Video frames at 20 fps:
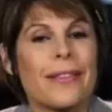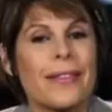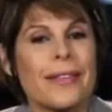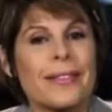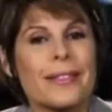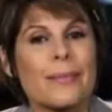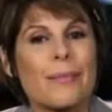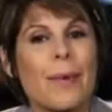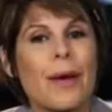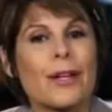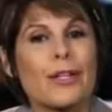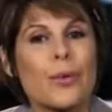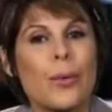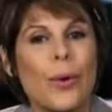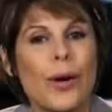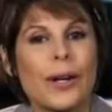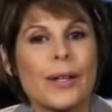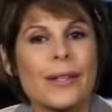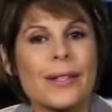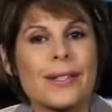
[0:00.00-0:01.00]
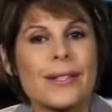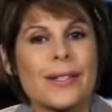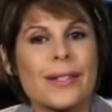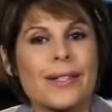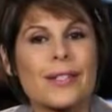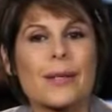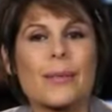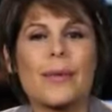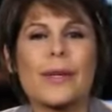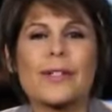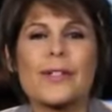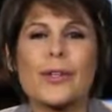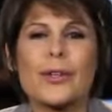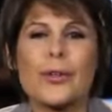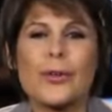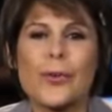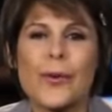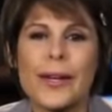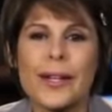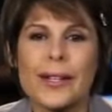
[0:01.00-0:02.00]
This mesh wireless system is a
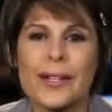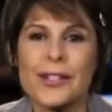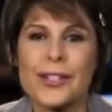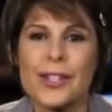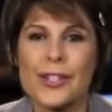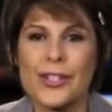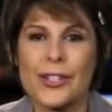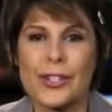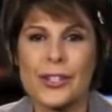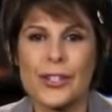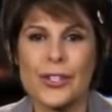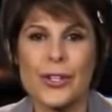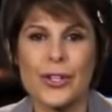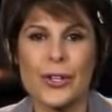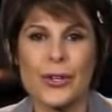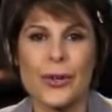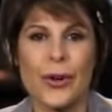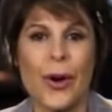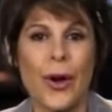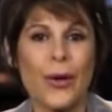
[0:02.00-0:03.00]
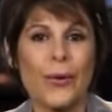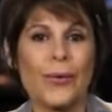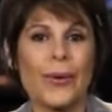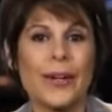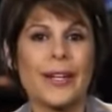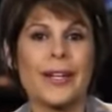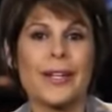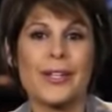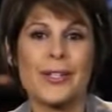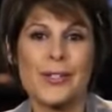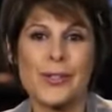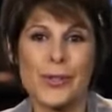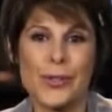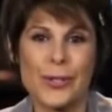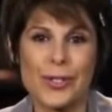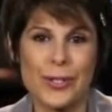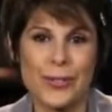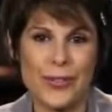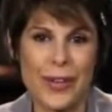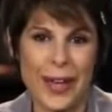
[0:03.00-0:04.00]
great addition to your already
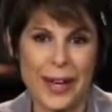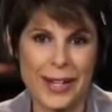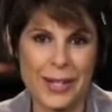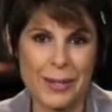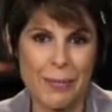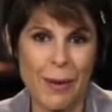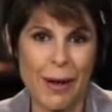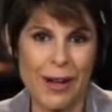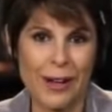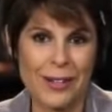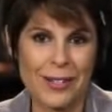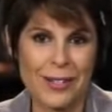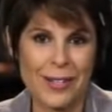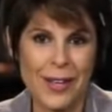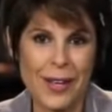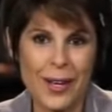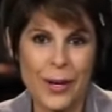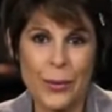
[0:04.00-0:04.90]
intrusive Xbox,